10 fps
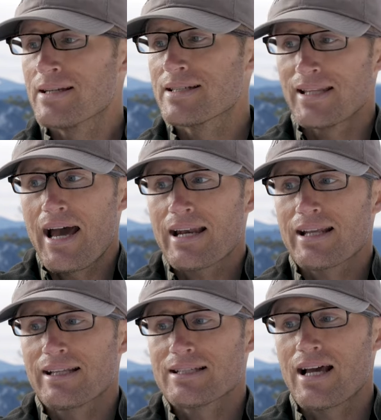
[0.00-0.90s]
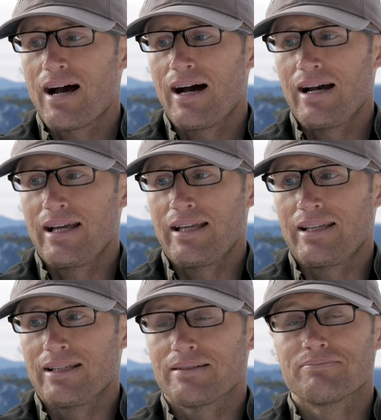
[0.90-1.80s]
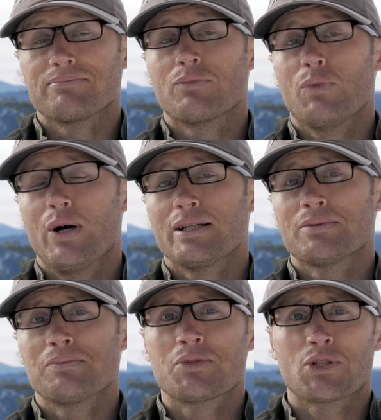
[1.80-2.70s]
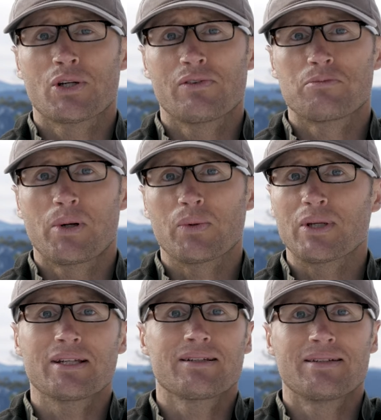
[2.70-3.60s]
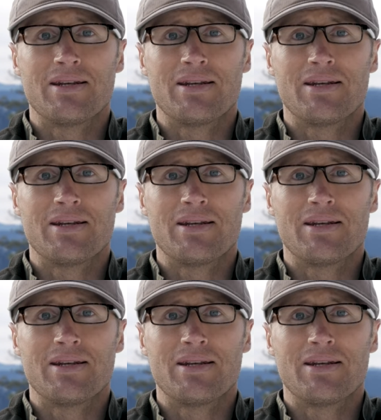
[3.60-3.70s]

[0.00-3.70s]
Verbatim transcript: To that end, I, one, should have broken?